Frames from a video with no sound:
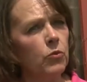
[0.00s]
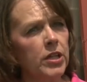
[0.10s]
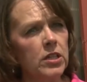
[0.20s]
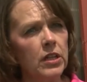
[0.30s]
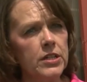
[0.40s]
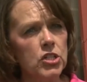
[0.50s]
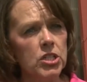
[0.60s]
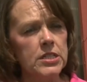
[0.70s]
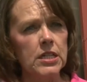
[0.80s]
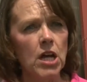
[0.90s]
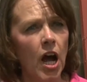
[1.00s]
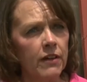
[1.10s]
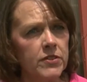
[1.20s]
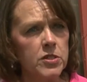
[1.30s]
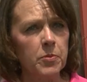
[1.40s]
regulations and
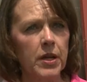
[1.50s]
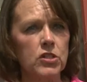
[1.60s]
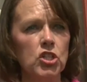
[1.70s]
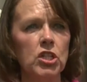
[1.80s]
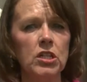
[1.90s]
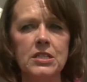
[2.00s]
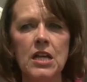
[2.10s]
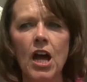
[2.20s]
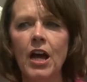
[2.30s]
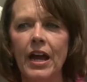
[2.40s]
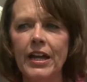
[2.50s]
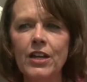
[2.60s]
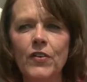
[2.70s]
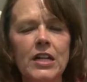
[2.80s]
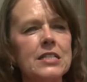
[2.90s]
hive inspections, even as